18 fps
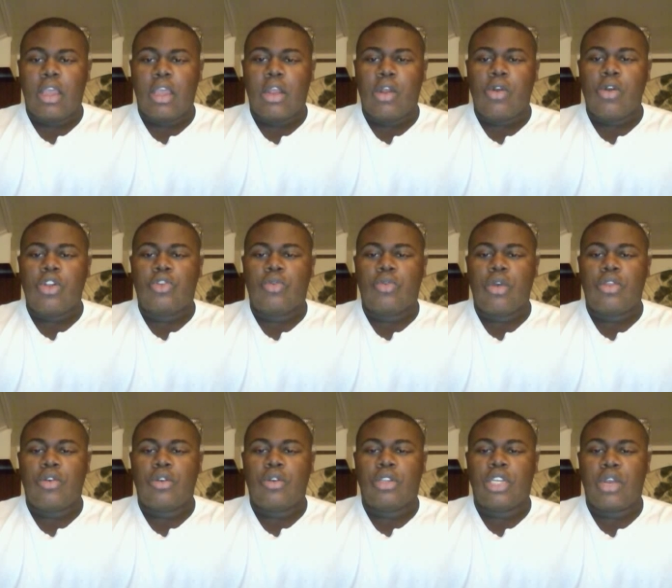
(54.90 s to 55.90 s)
In early
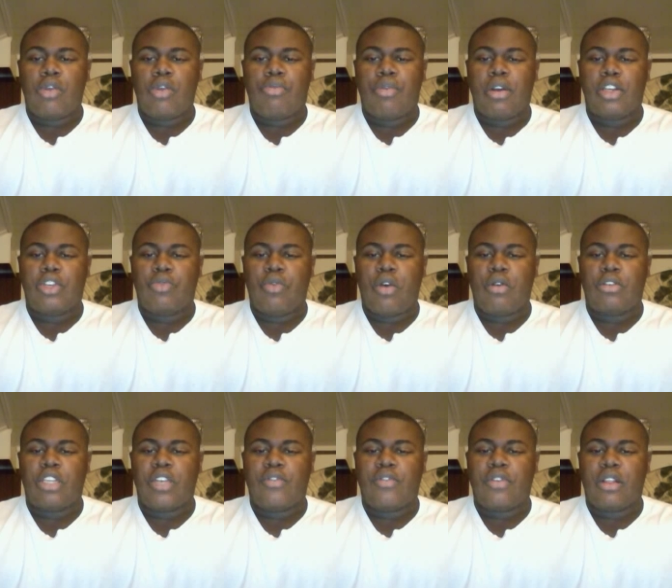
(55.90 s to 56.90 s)
2013, he reprised the
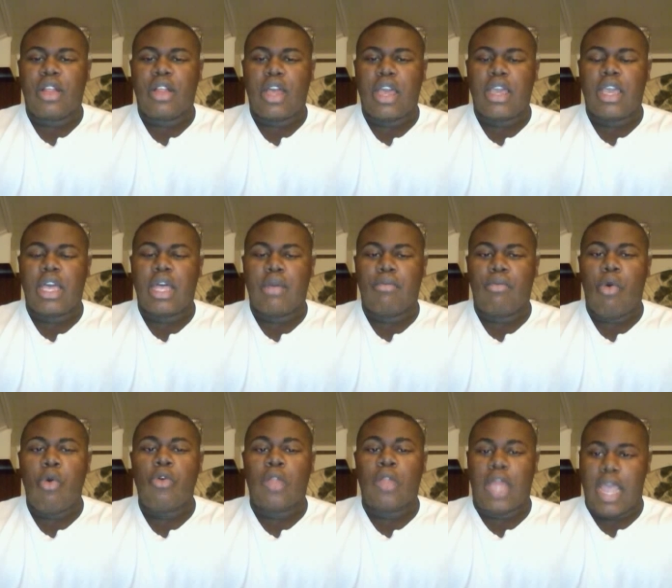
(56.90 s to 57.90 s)
role of Stephen Clay, Kelly
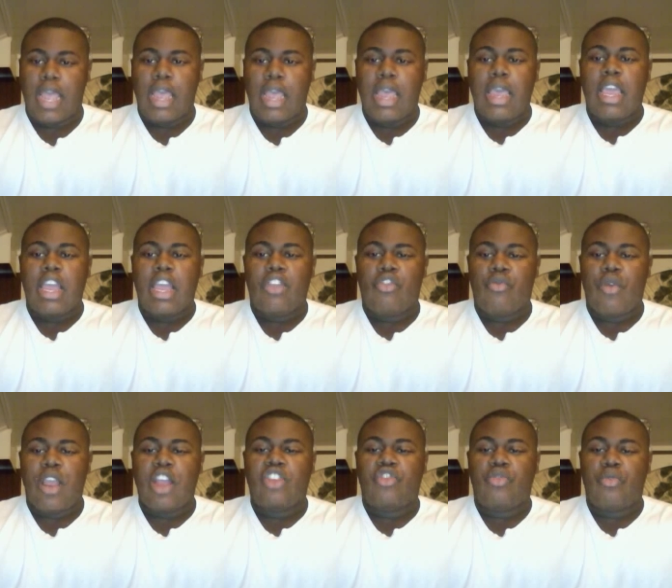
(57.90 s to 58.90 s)
Morley, a
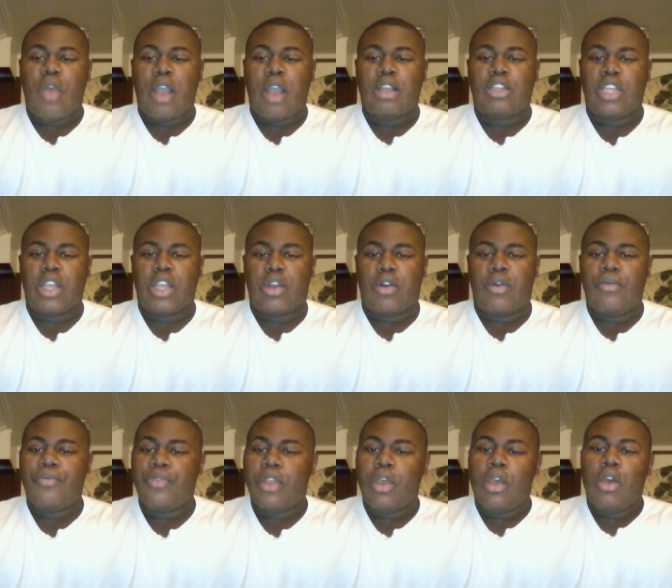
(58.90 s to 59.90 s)
deranged rock
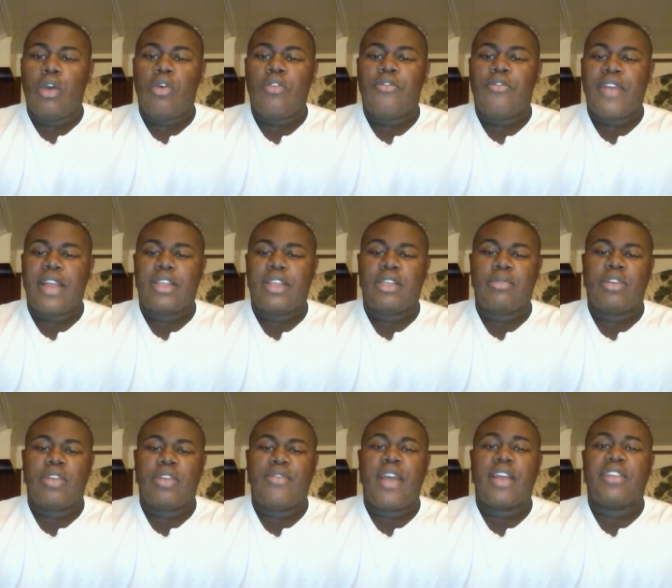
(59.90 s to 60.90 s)
singer, who fancied
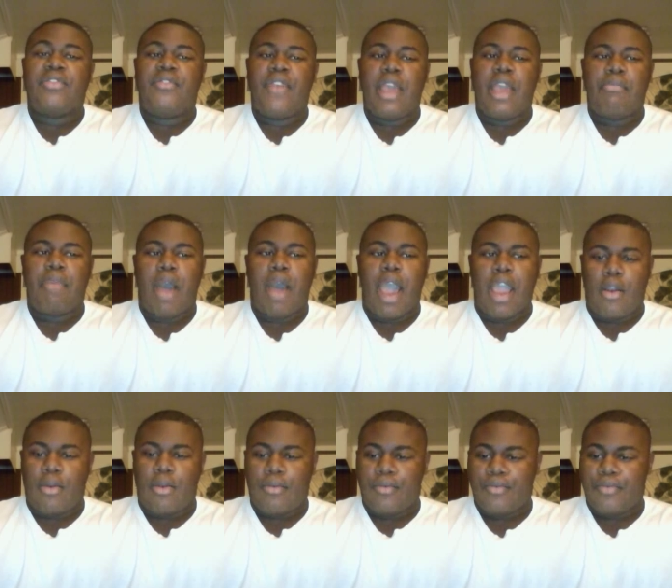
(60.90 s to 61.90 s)
himself as a
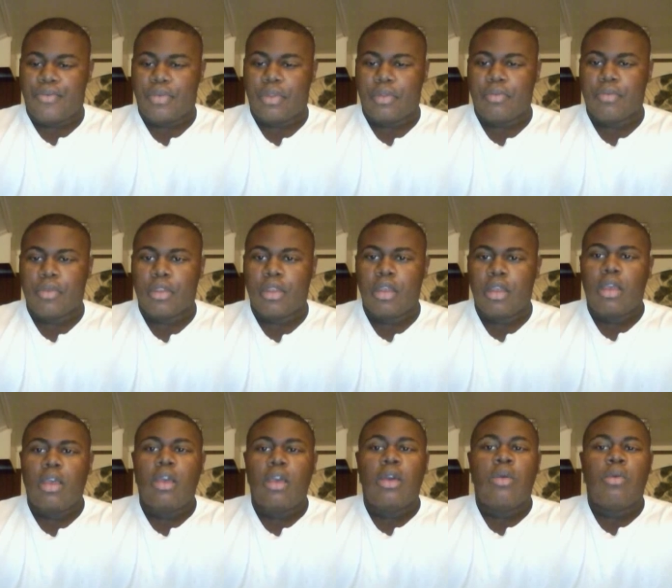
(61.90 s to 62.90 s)
vampire.
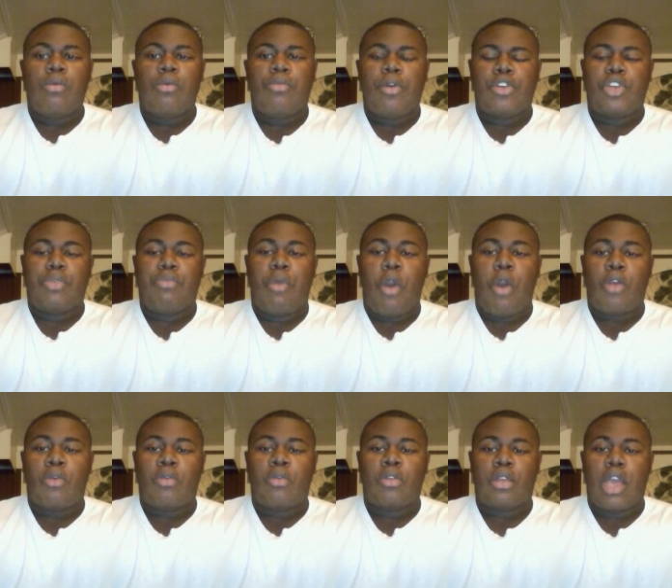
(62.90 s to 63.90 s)
When Presley Park,